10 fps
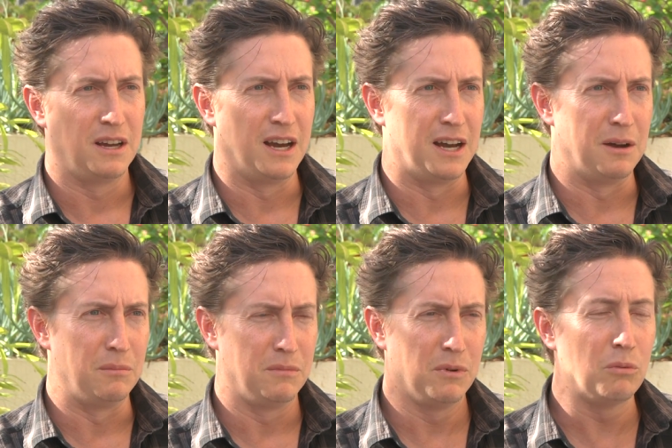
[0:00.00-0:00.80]

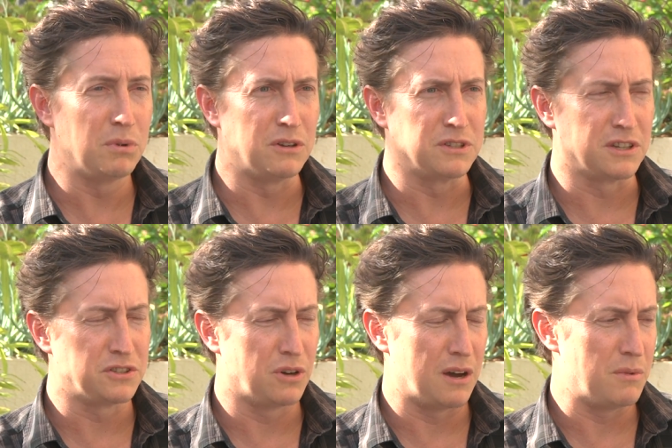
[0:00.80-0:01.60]
Um, oh, but it was
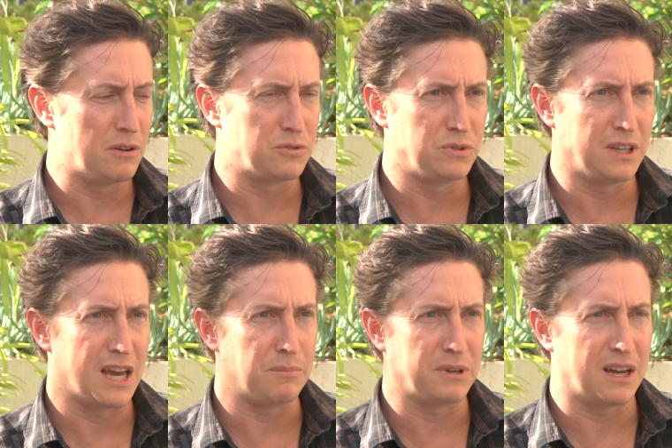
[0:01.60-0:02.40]
also I, I was a really
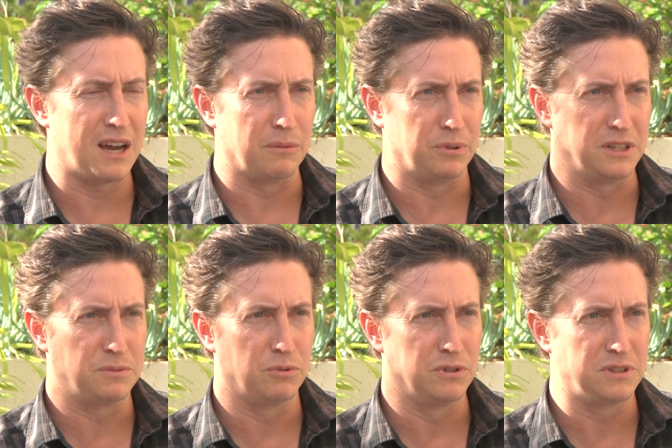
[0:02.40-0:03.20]
happy guy. I played
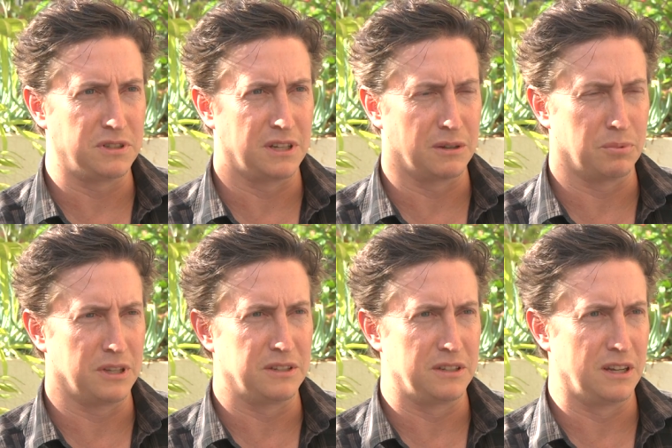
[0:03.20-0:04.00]
sports, I
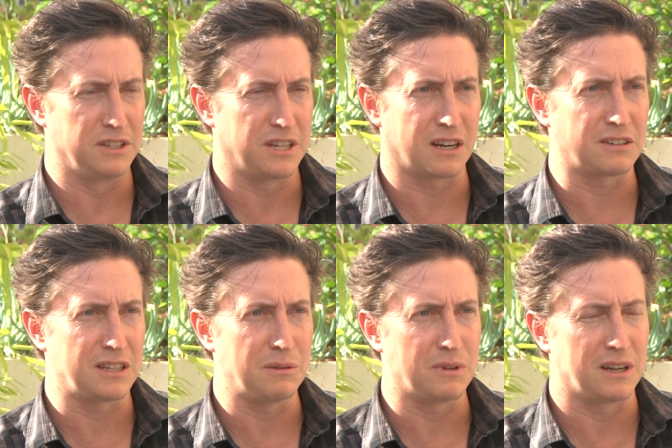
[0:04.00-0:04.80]
played on the soccer
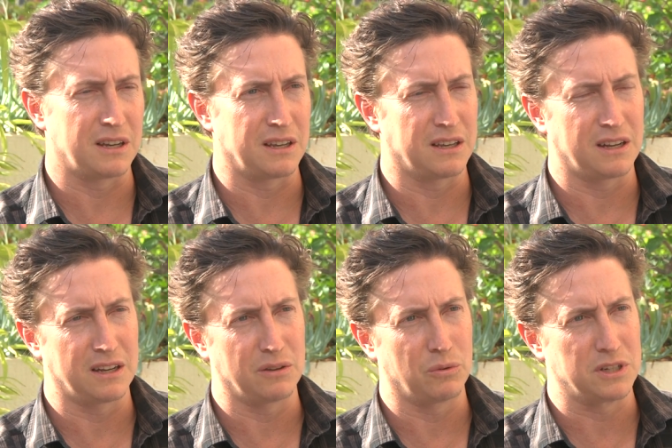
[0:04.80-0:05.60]
team, and I and
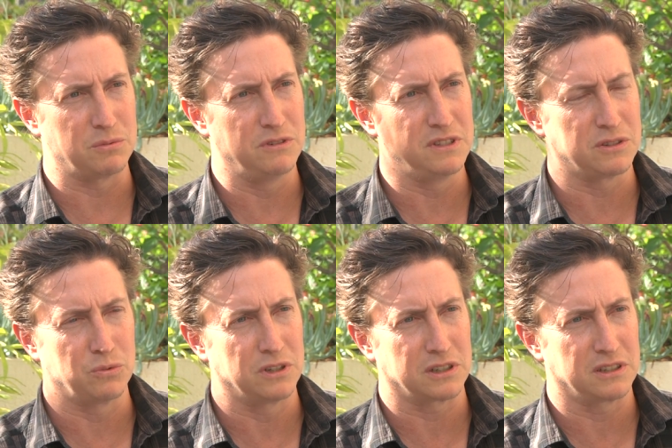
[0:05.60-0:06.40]
I watched movies
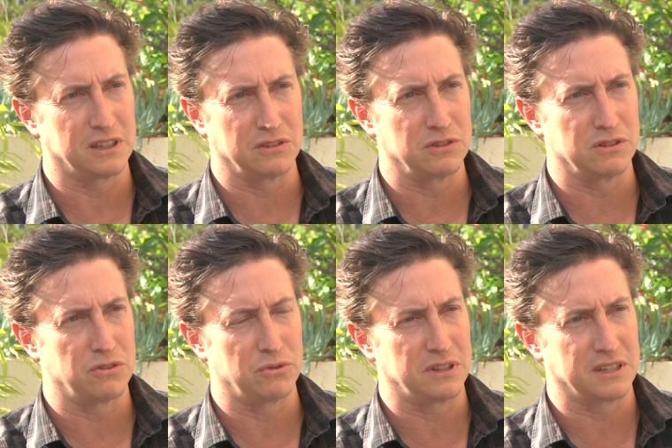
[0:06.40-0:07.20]
and worked. Uh, those are the
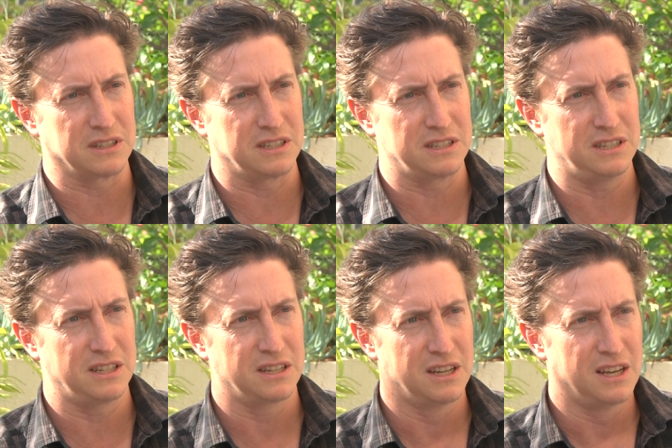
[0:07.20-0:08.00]
three things I just did.